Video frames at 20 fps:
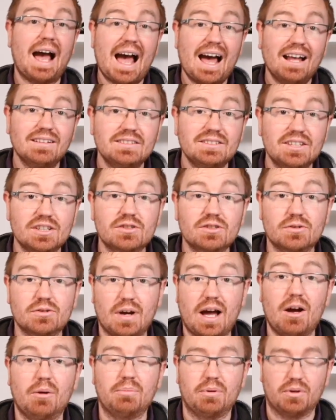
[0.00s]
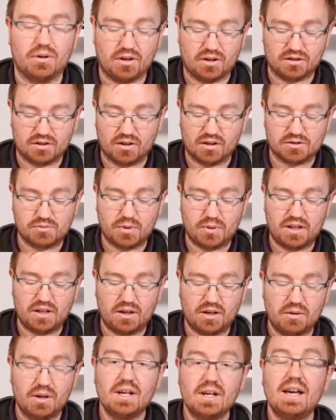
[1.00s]
and a digital output on our
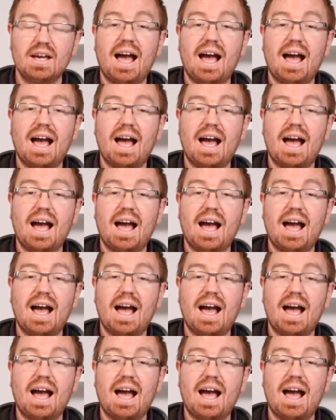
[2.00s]
Arduino,